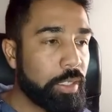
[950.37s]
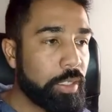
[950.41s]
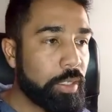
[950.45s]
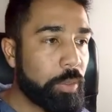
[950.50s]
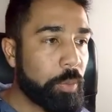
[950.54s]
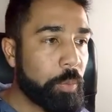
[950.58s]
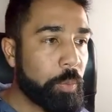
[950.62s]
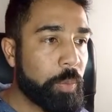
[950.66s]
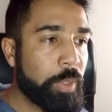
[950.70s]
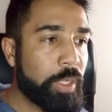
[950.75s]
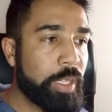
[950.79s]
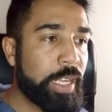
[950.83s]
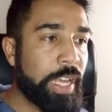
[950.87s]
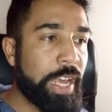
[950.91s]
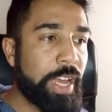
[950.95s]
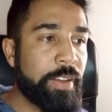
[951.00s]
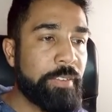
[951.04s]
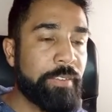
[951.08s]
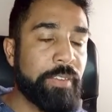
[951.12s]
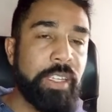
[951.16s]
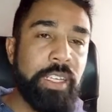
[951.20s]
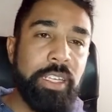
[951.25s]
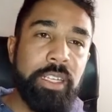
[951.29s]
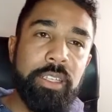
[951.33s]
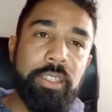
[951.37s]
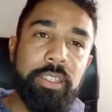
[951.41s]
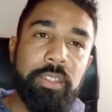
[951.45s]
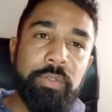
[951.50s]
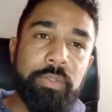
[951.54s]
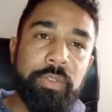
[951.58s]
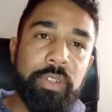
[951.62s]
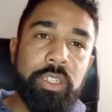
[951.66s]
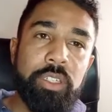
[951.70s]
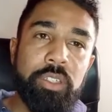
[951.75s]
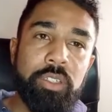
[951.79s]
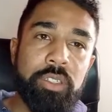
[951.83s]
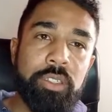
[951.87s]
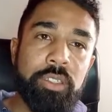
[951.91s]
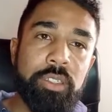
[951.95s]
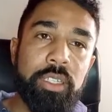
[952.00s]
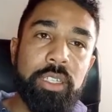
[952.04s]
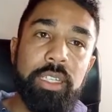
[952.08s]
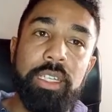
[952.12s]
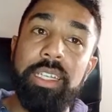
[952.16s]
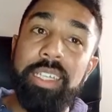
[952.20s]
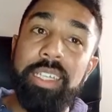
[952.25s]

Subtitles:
We have easy fixtures